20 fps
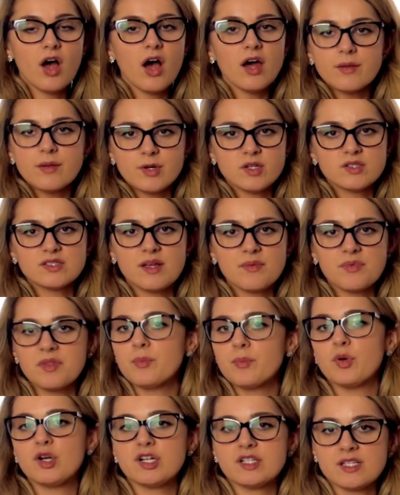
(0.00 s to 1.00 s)
not about
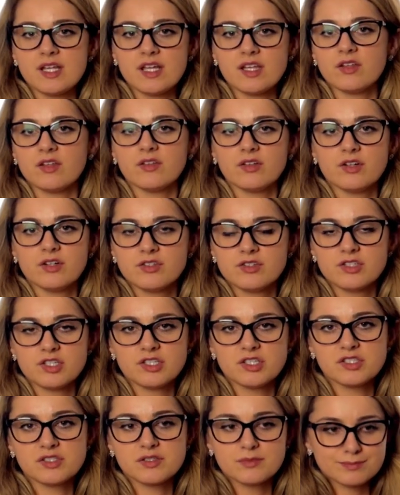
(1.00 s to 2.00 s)
something particular,
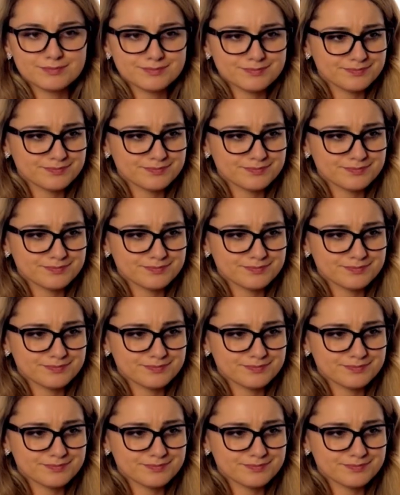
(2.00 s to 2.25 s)
just